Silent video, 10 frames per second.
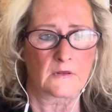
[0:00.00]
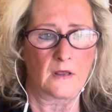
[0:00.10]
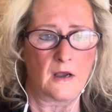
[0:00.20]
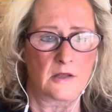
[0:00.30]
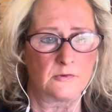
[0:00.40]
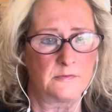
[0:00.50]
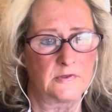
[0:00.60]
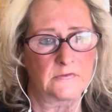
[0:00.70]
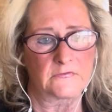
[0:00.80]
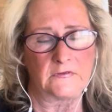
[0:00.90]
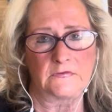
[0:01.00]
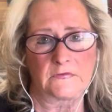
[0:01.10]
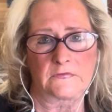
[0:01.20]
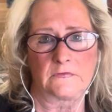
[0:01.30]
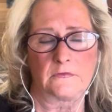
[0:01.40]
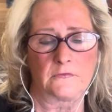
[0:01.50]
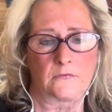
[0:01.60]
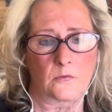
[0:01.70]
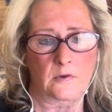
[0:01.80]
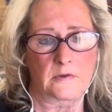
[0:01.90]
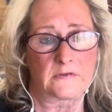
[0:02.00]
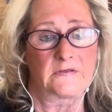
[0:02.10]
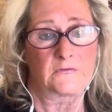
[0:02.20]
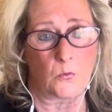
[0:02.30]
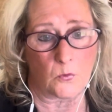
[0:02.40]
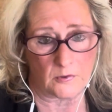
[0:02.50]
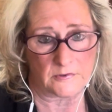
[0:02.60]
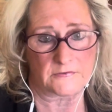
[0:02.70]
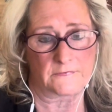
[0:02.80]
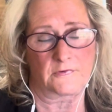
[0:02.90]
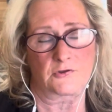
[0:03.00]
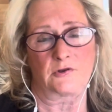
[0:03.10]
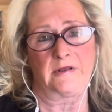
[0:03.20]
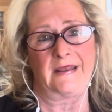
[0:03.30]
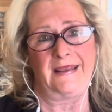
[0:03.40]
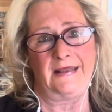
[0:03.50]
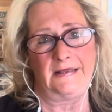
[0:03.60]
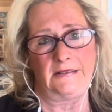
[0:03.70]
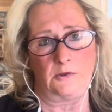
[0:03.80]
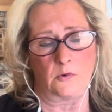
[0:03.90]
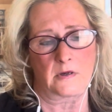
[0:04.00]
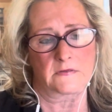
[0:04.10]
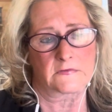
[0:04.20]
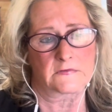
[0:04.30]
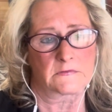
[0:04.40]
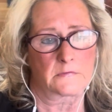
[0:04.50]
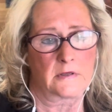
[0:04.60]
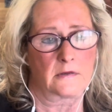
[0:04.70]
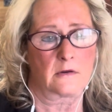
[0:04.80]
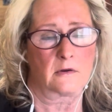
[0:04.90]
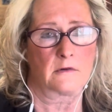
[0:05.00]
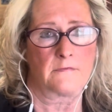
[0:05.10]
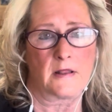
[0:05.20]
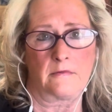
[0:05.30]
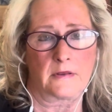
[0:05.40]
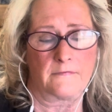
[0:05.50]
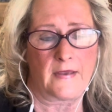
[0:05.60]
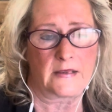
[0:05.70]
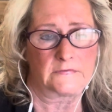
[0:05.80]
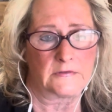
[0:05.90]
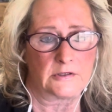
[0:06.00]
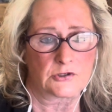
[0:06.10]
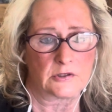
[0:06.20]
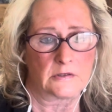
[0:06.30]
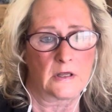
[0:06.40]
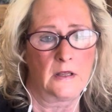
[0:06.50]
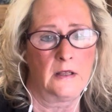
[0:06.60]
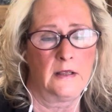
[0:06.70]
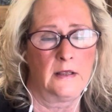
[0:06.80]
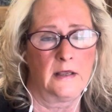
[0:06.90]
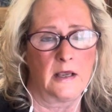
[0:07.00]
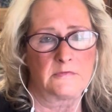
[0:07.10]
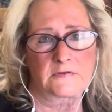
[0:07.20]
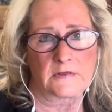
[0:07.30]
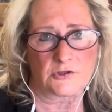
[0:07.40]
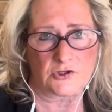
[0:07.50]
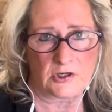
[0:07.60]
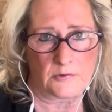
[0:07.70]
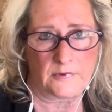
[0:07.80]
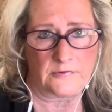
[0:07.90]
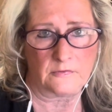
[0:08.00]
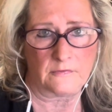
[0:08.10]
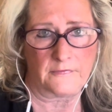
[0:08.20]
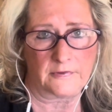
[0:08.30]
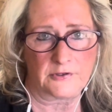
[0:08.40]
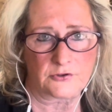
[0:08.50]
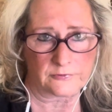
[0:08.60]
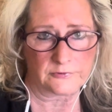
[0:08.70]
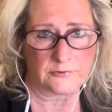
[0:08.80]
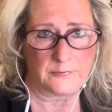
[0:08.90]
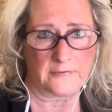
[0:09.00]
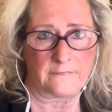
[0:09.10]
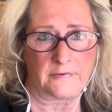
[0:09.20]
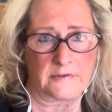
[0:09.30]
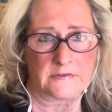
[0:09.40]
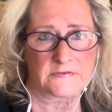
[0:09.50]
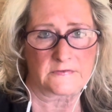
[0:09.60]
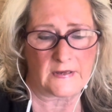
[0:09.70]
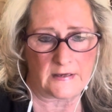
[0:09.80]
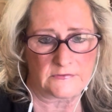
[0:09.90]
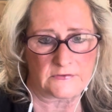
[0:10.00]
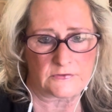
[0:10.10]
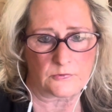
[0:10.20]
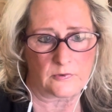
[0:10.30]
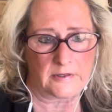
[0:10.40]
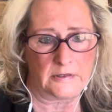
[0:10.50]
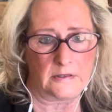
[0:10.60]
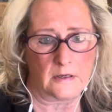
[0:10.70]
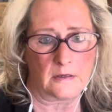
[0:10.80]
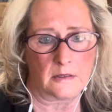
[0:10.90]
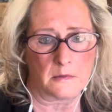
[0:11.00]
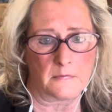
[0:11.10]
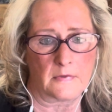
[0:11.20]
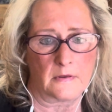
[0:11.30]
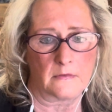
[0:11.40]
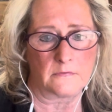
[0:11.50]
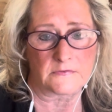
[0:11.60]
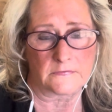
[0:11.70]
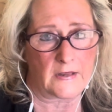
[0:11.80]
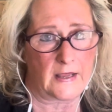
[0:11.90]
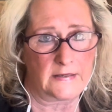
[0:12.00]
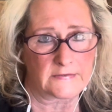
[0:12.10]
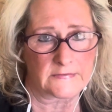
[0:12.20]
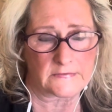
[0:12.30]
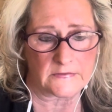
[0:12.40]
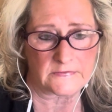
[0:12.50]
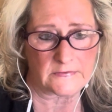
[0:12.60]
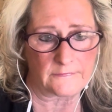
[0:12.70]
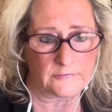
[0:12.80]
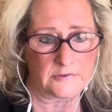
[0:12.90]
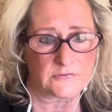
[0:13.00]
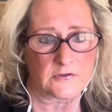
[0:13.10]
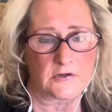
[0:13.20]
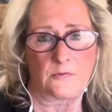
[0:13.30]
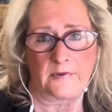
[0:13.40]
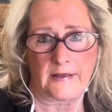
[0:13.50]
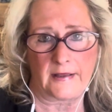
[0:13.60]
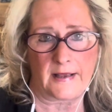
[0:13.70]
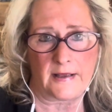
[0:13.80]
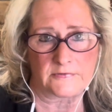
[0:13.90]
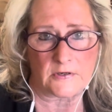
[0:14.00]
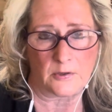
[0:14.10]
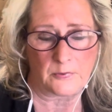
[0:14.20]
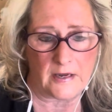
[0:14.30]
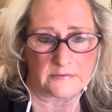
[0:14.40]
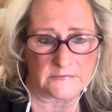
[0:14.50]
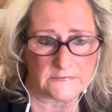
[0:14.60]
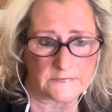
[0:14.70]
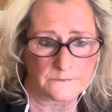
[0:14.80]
autoimmune diseases and disorders of virtually any organ system can occur following a vaccination. I'm just going to share with you a very true but very sad story. It's a case I saw several years ago when I had a house call practice.